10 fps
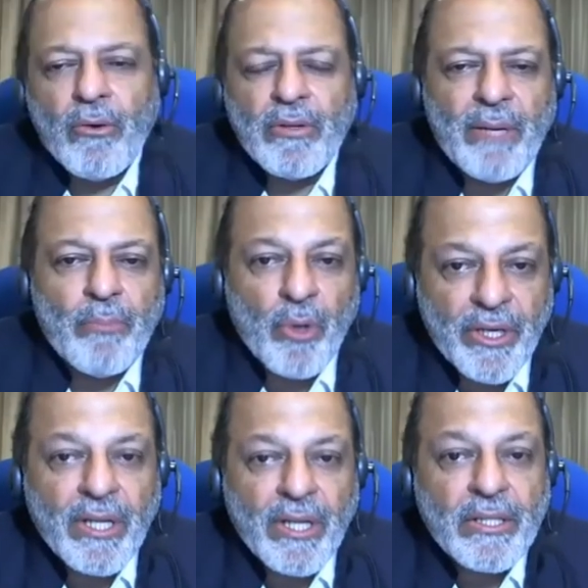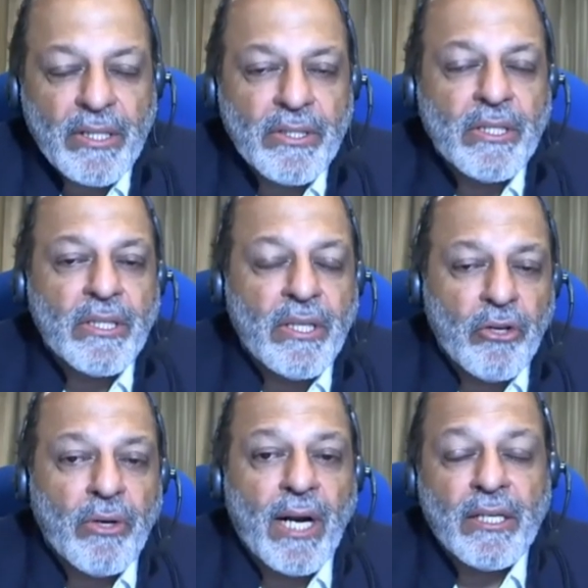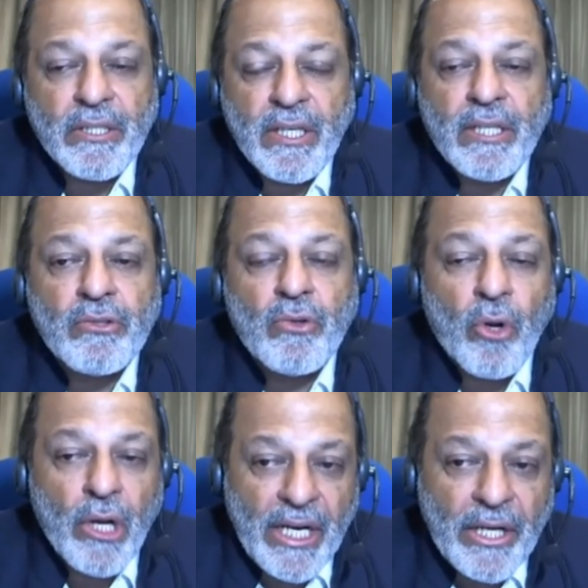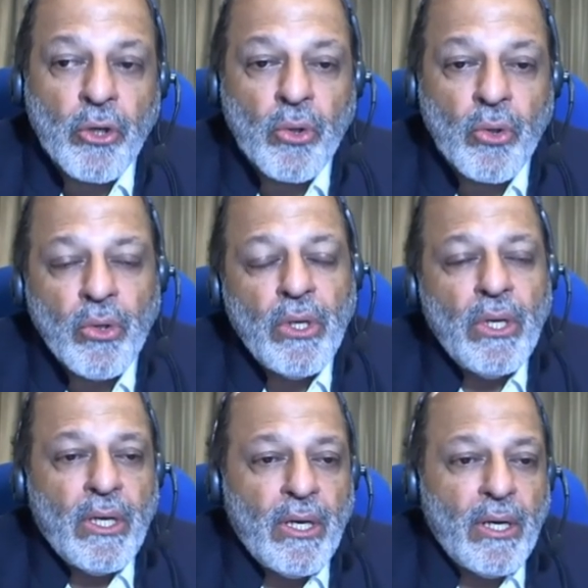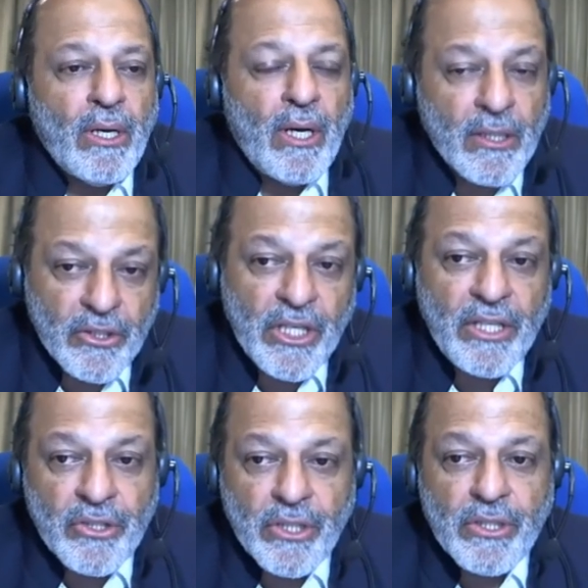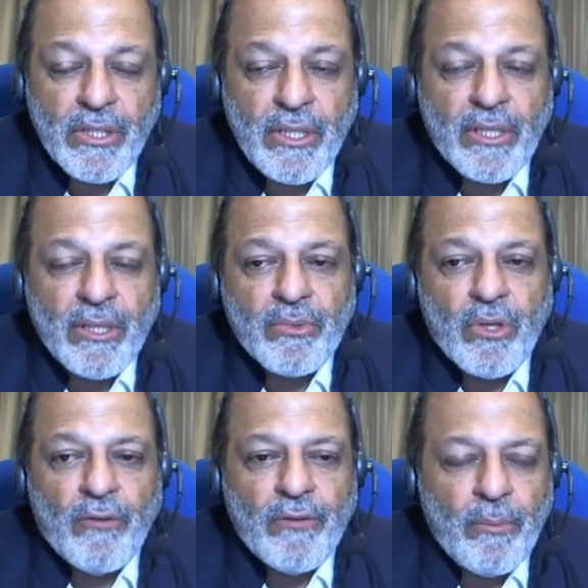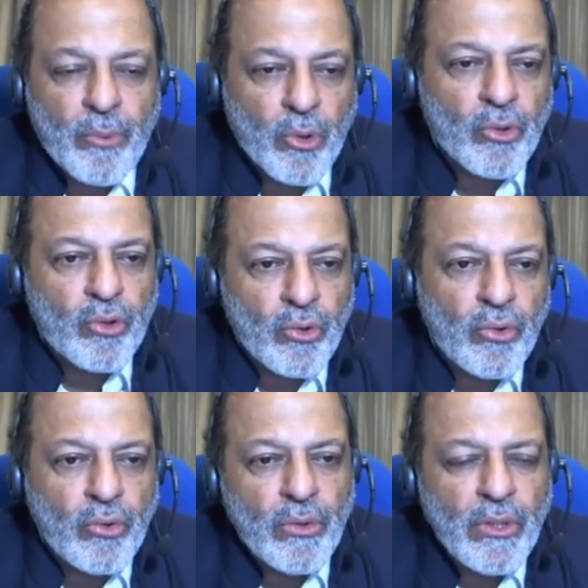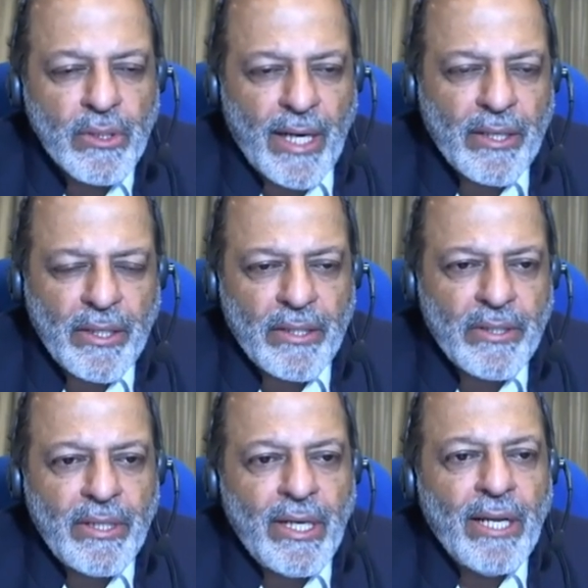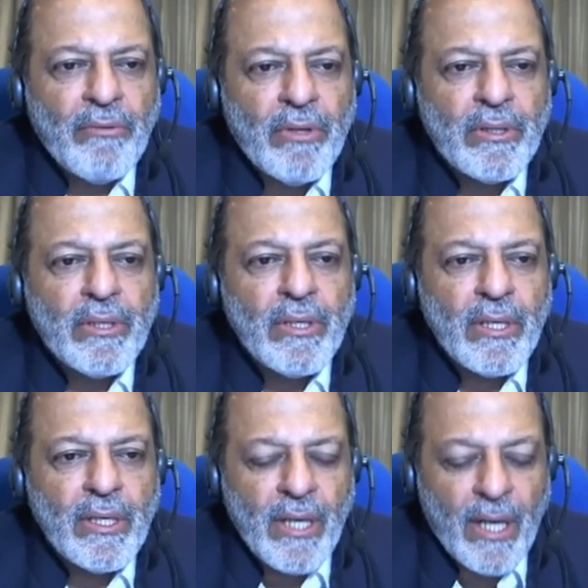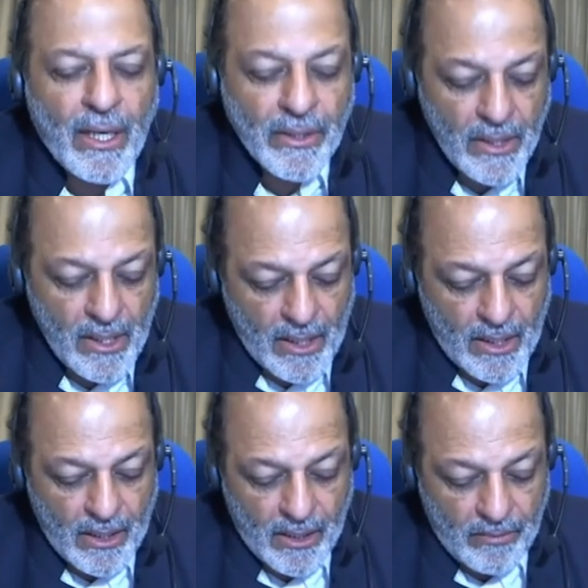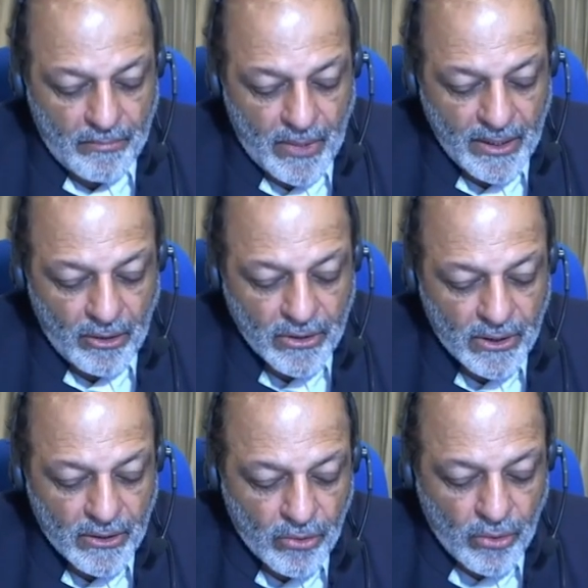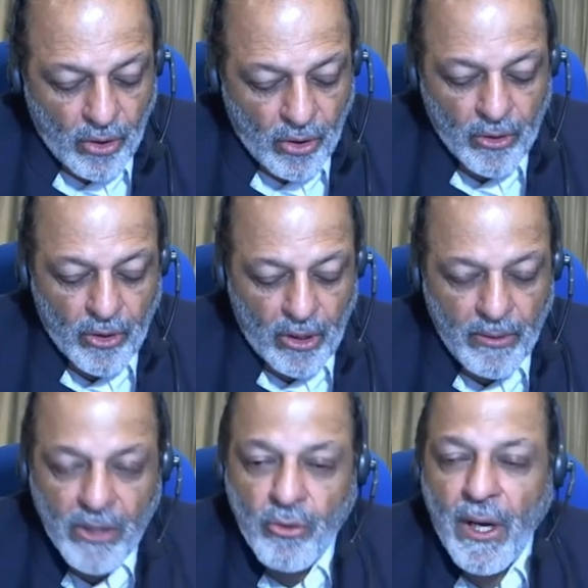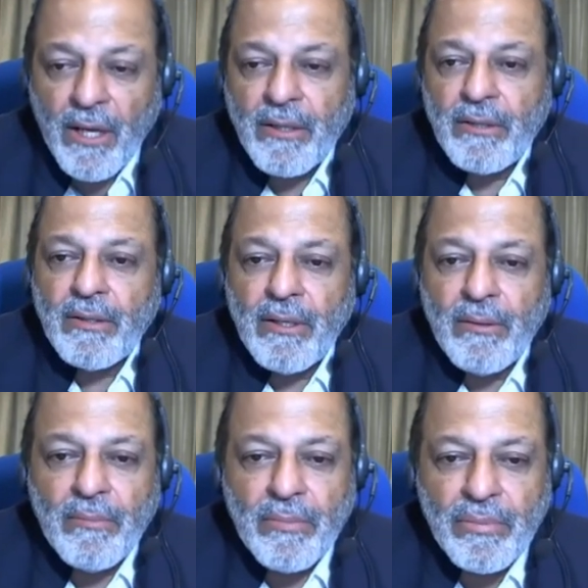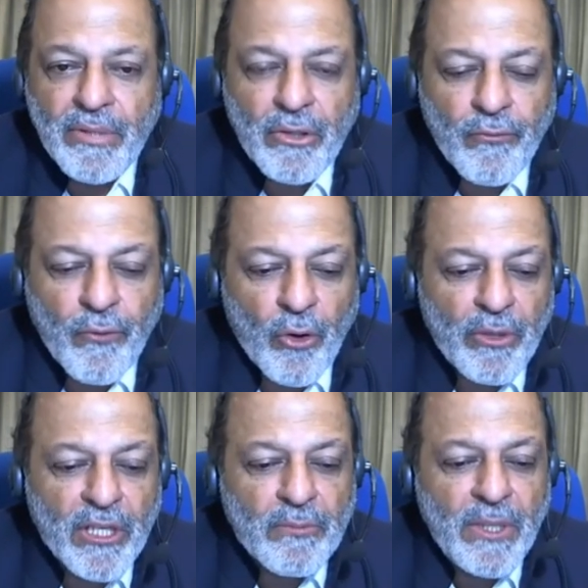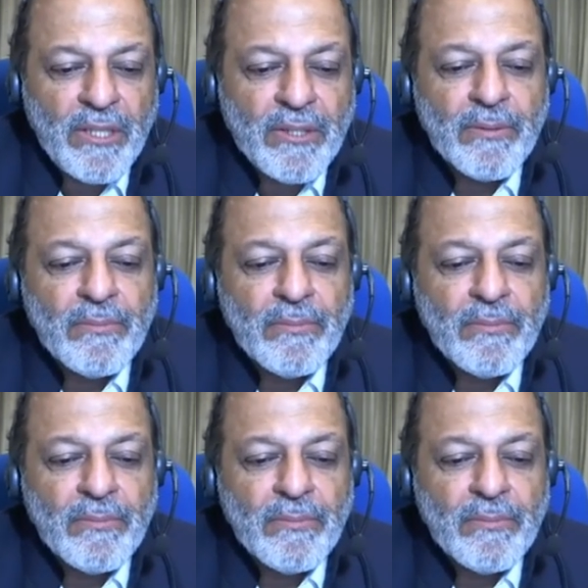that political changes in the United States could lead to other changes in terms of approach to tactics in dealing with Iran. I now turn to Commodore Abhay Kumar. 3 to 4 minutes, please.